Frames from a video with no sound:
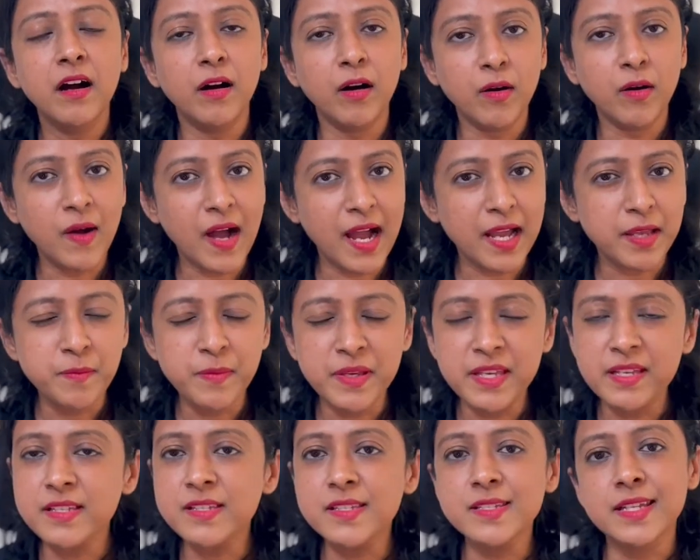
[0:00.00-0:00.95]

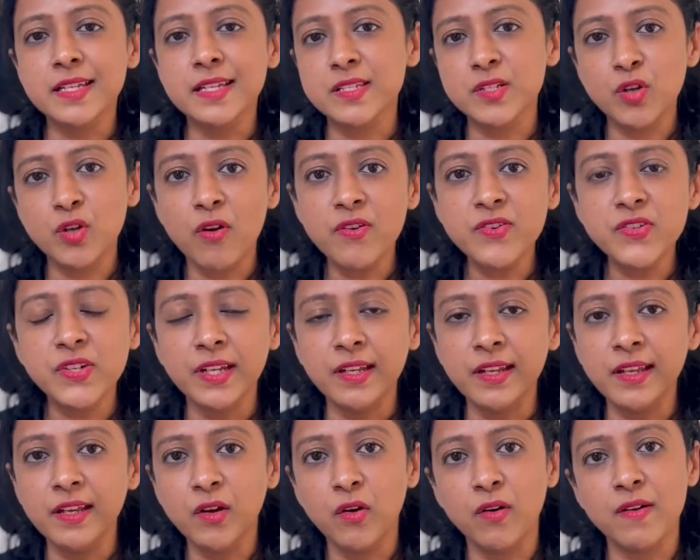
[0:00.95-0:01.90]
IBS does not
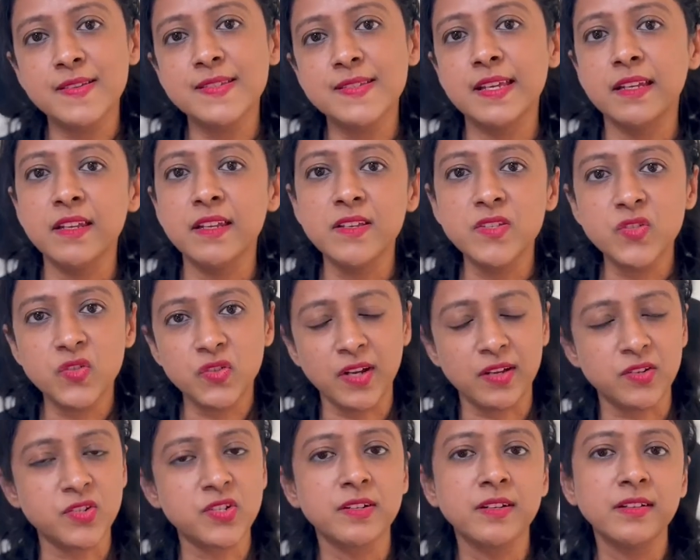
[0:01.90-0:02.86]
really cause any
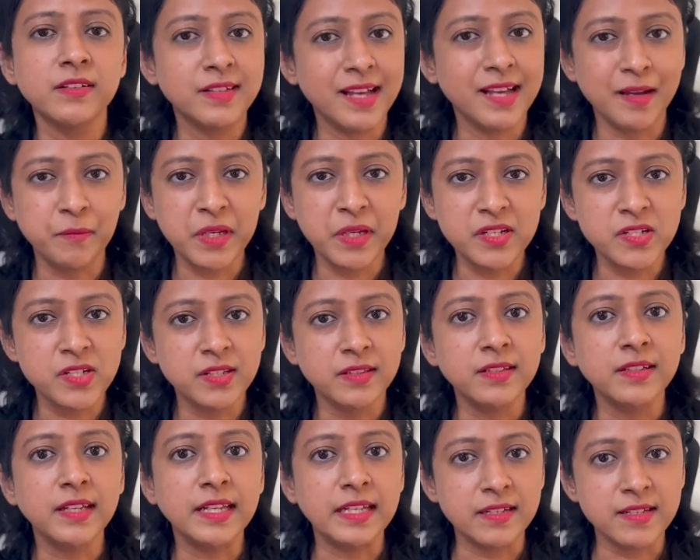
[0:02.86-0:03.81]
structural damage in
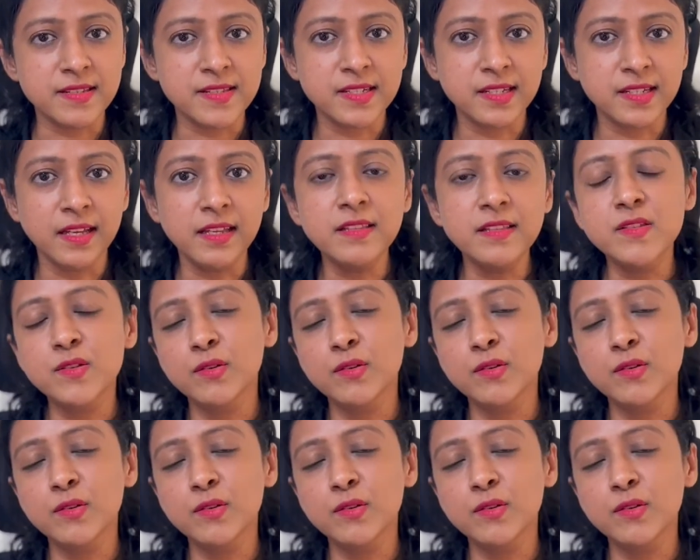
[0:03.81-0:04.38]
the intestine,